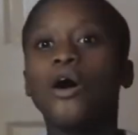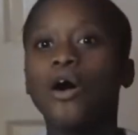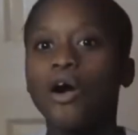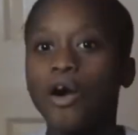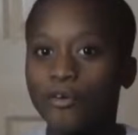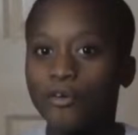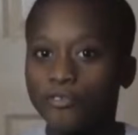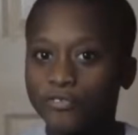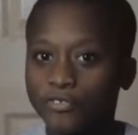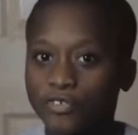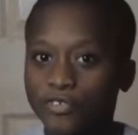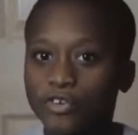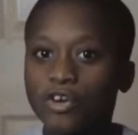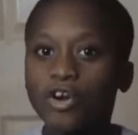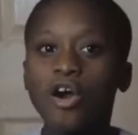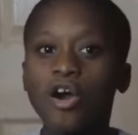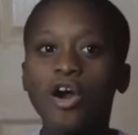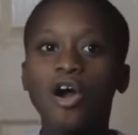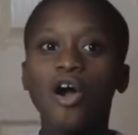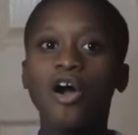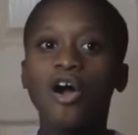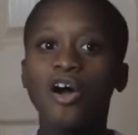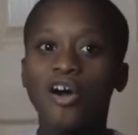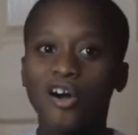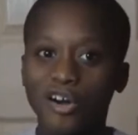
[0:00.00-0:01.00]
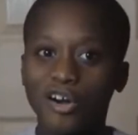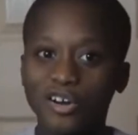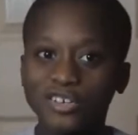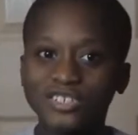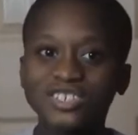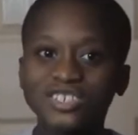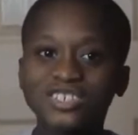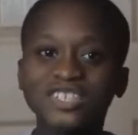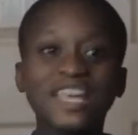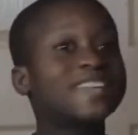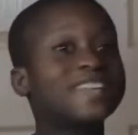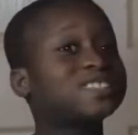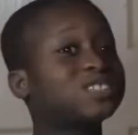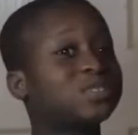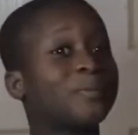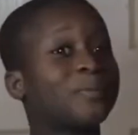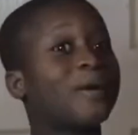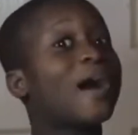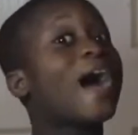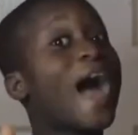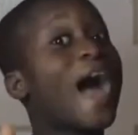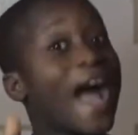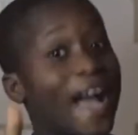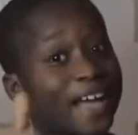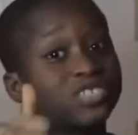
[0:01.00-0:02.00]
of course, there's
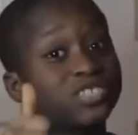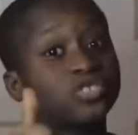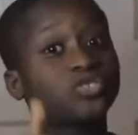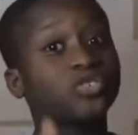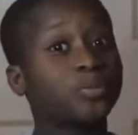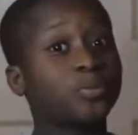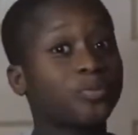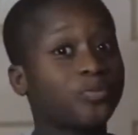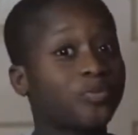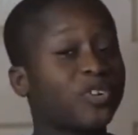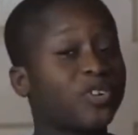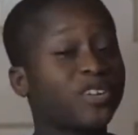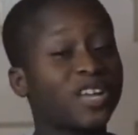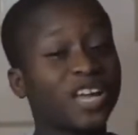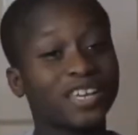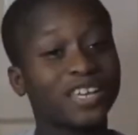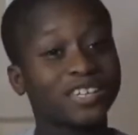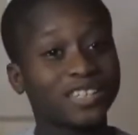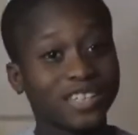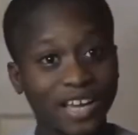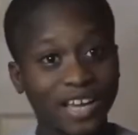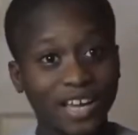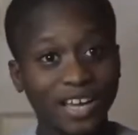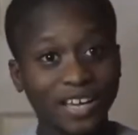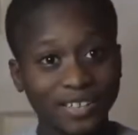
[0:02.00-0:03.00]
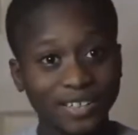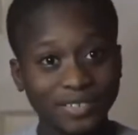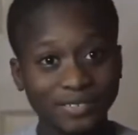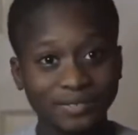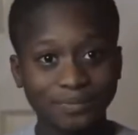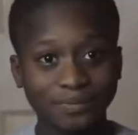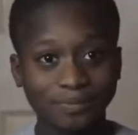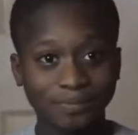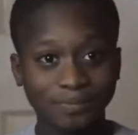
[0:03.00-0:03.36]
some ice cream for that guy.